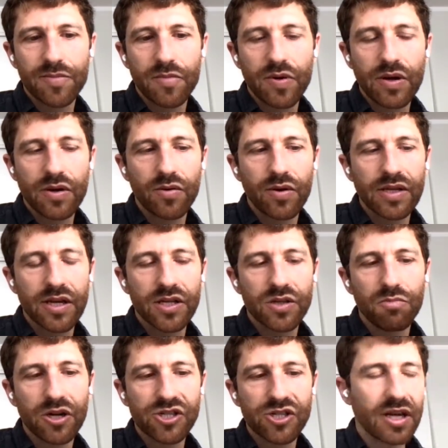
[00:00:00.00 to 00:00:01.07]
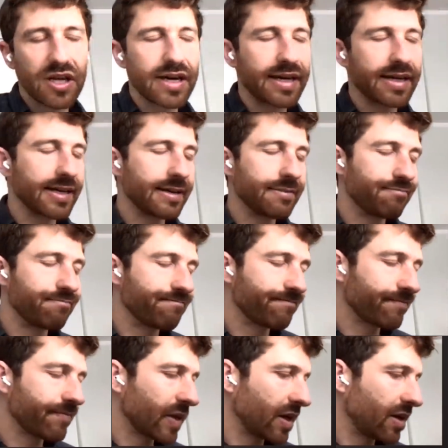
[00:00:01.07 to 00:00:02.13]
I mean, it, it's much like um,
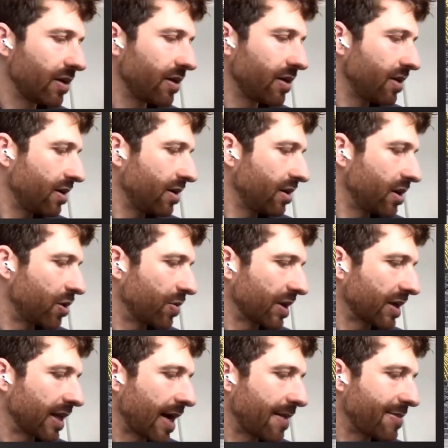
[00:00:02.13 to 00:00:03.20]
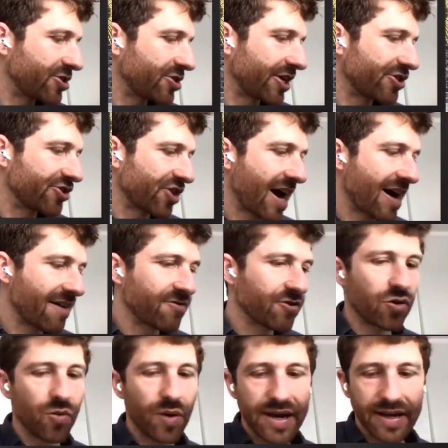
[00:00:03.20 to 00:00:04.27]
you know, with climate change, after you
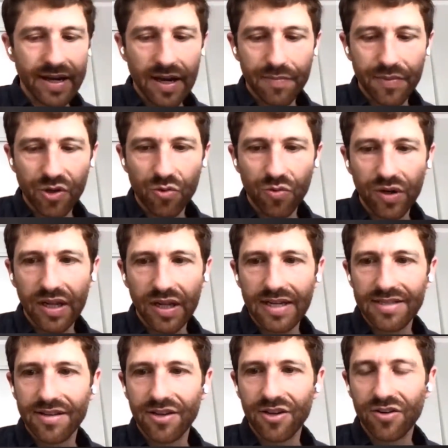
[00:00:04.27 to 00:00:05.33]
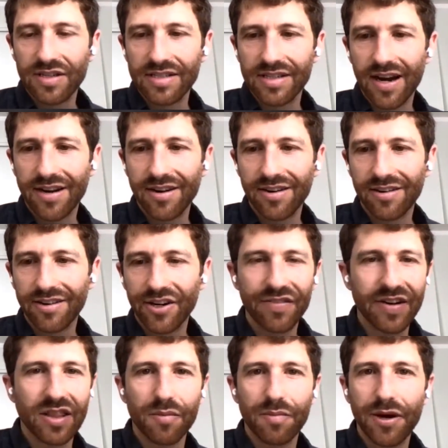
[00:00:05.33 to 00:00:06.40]
wake up and you realize that your entire and you've got
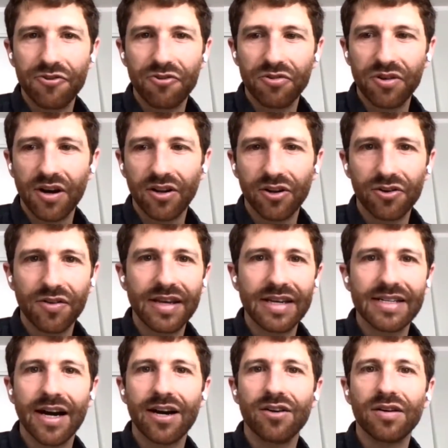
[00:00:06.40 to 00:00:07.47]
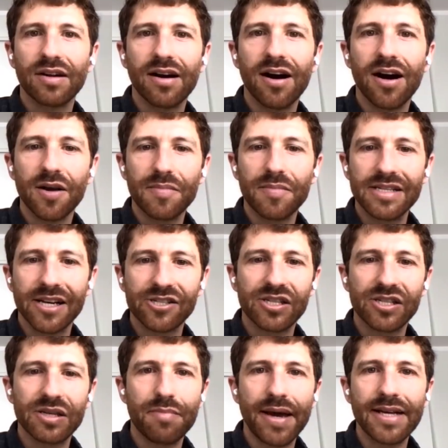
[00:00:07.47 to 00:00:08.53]
the petrodollar and the entire economy is actually
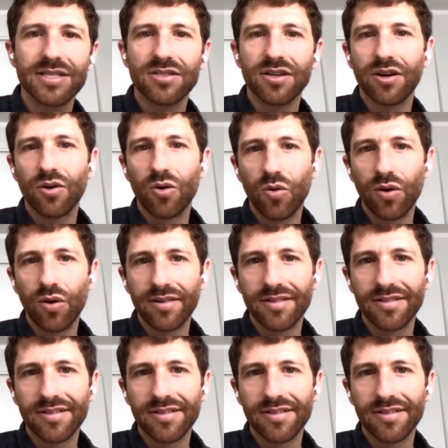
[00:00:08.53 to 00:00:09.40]
based on oil.